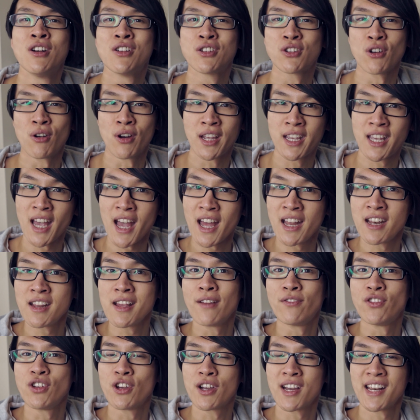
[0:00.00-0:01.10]
So again,
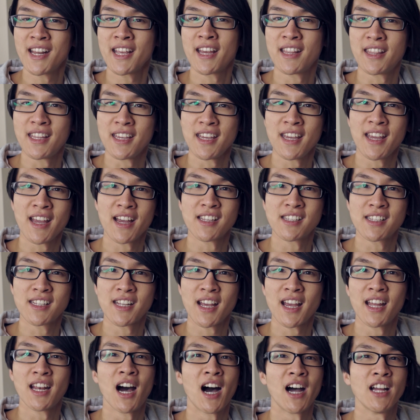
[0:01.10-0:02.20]
if you're going to get the
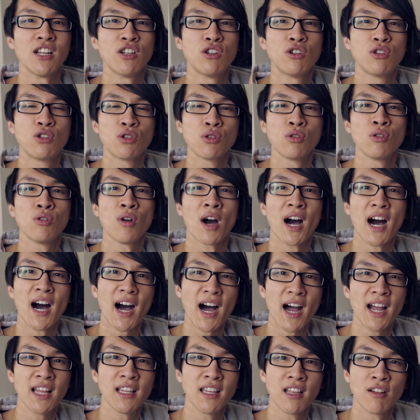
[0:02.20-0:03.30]
ES10, I do
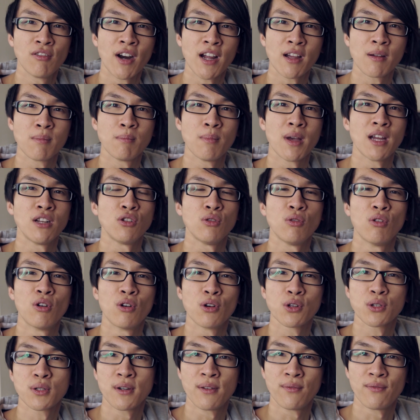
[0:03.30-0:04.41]
highly recommend you
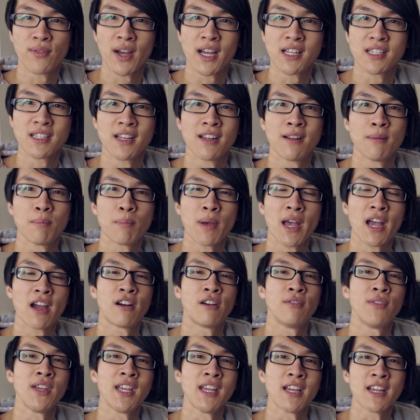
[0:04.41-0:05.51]
also invest in a pair
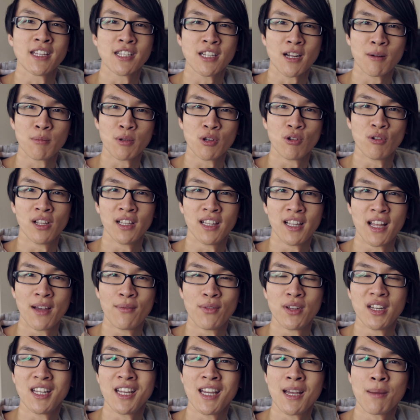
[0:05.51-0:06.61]
of
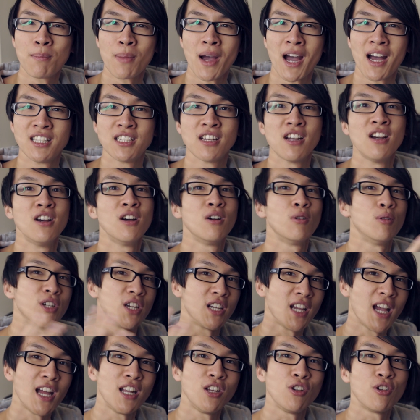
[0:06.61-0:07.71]
ESW11 earpads, which
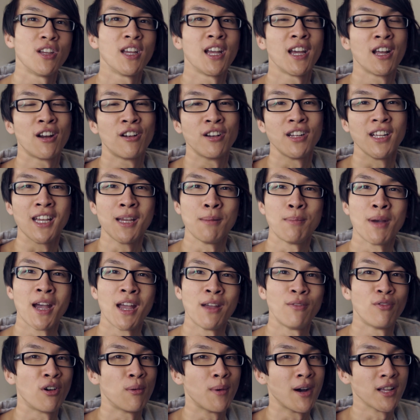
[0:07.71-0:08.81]
again, you can get on
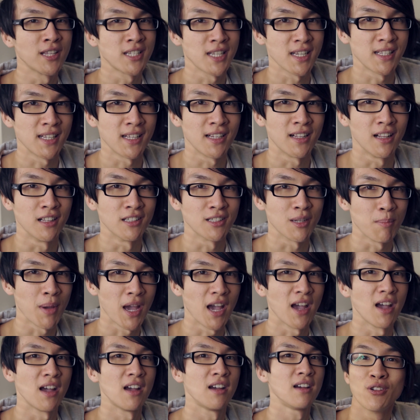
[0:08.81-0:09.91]
eBay for about $60 a
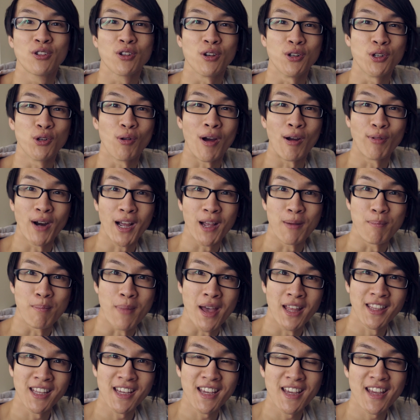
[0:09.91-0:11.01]
pair. So do I
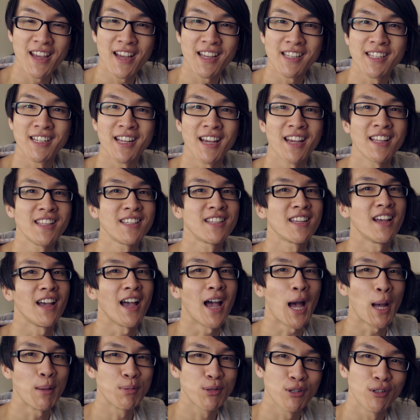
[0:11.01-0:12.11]
recommend the ES10s?
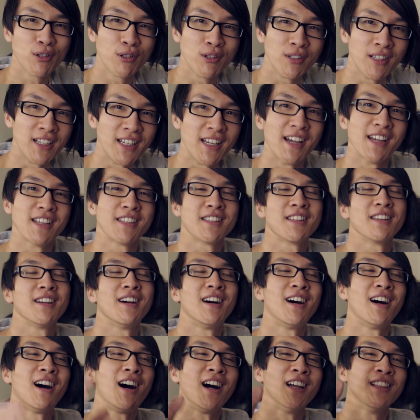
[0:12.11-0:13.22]
Absolutely yes.
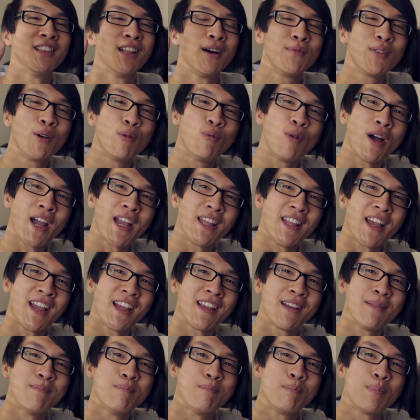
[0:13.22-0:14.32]
I love the way they
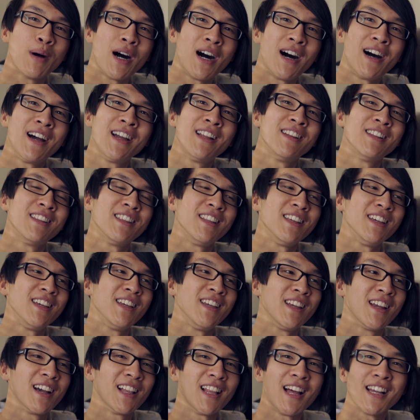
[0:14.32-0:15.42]
combine
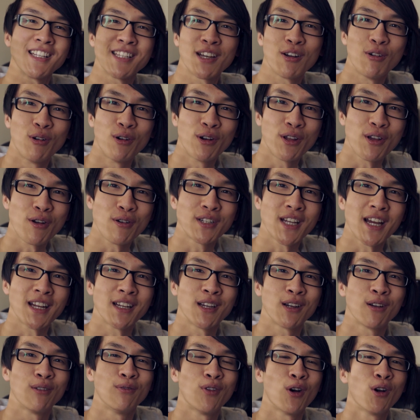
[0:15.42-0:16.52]
the classic Audio
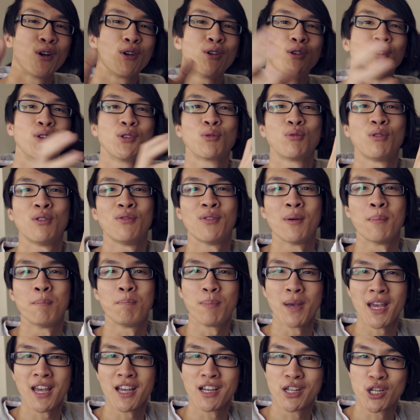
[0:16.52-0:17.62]
Technica vocals with a
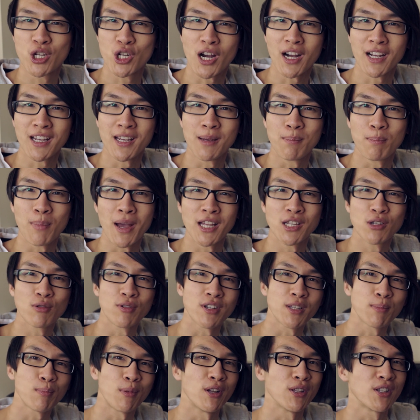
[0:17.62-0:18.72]
big chunky bass
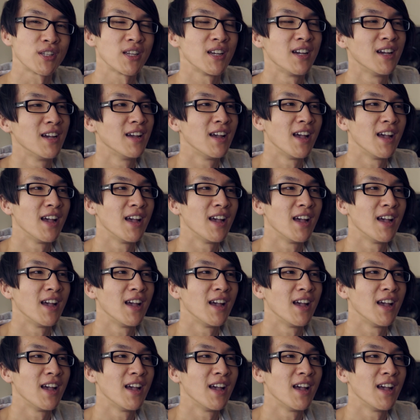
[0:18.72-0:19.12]
response.